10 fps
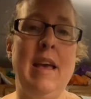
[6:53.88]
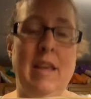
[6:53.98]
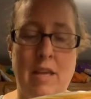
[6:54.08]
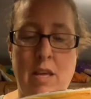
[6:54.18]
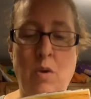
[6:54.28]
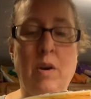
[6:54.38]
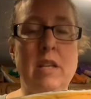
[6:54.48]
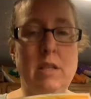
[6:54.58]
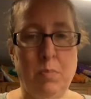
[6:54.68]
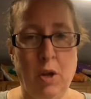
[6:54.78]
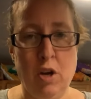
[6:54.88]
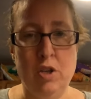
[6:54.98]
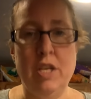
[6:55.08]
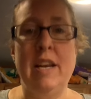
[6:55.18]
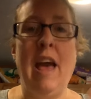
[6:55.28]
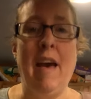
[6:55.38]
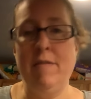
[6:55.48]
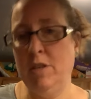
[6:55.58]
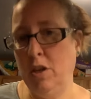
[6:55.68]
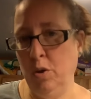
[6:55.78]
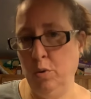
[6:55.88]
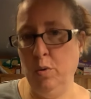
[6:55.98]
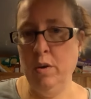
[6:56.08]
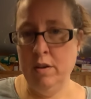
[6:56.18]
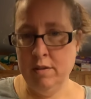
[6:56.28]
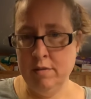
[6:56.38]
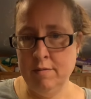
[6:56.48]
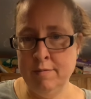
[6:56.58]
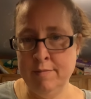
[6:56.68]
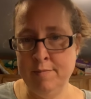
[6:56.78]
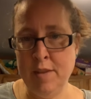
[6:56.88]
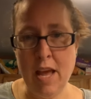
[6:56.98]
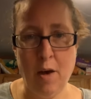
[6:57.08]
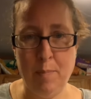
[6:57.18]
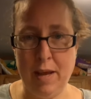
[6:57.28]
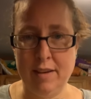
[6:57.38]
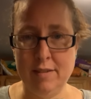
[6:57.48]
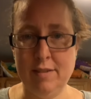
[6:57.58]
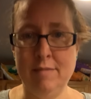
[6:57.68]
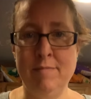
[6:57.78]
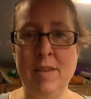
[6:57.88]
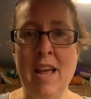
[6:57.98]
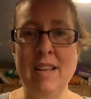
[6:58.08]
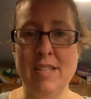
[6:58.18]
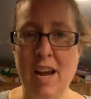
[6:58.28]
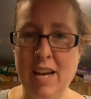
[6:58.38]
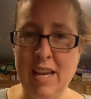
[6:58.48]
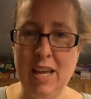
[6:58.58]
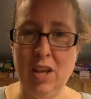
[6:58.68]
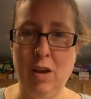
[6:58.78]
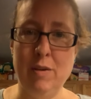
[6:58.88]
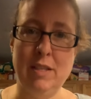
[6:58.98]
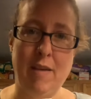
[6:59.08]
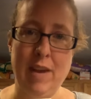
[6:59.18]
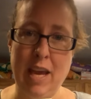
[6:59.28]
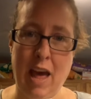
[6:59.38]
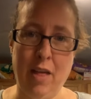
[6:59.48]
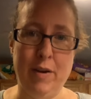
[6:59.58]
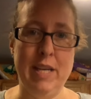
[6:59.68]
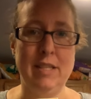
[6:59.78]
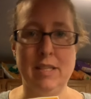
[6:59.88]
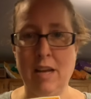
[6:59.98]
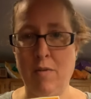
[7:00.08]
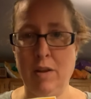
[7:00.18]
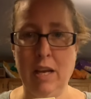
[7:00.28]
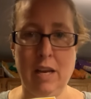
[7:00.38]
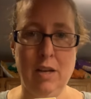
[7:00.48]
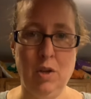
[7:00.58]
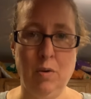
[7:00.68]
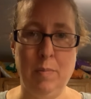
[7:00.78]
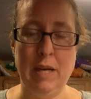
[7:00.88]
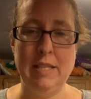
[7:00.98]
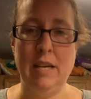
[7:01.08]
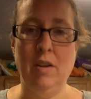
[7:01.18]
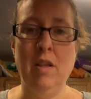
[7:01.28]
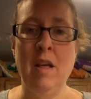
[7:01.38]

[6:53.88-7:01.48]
You could splurge and have 2 helpings. It's not going to kill you. It's 70 calories. It's not really going to do a big deal.